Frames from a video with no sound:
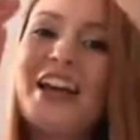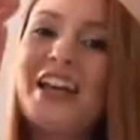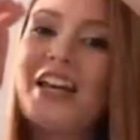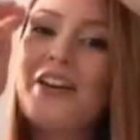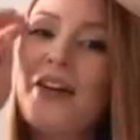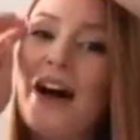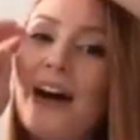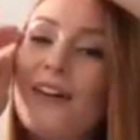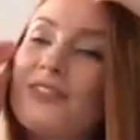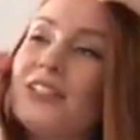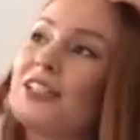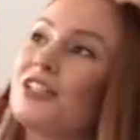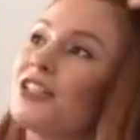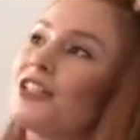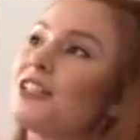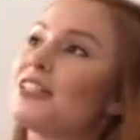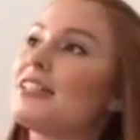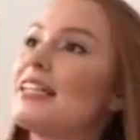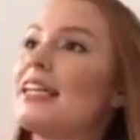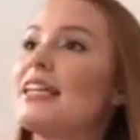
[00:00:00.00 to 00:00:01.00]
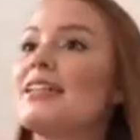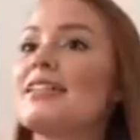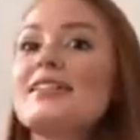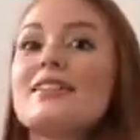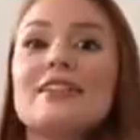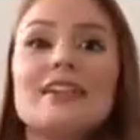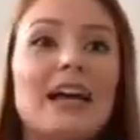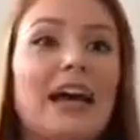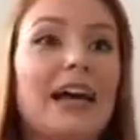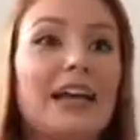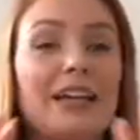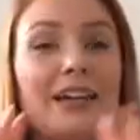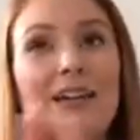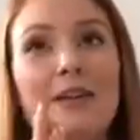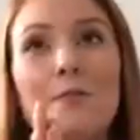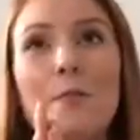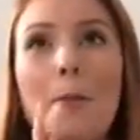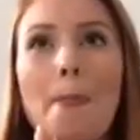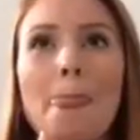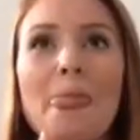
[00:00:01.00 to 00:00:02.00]
You have to just
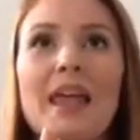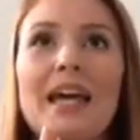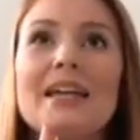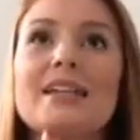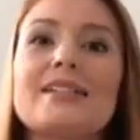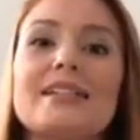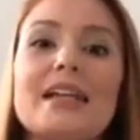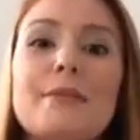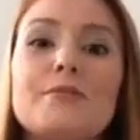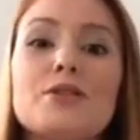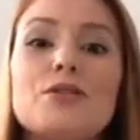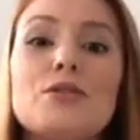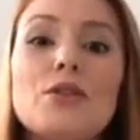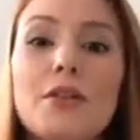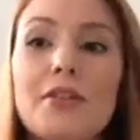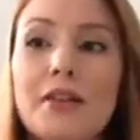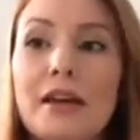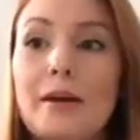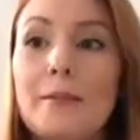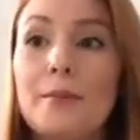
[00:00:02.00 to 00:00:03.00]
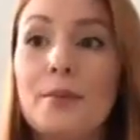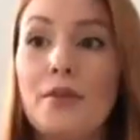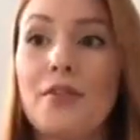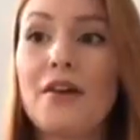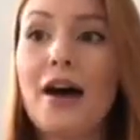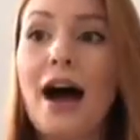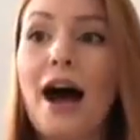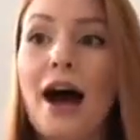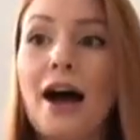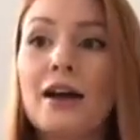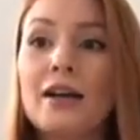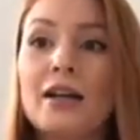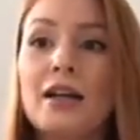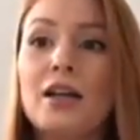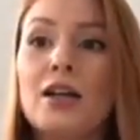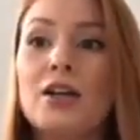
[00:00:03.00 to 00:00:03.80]
accept nothing but that,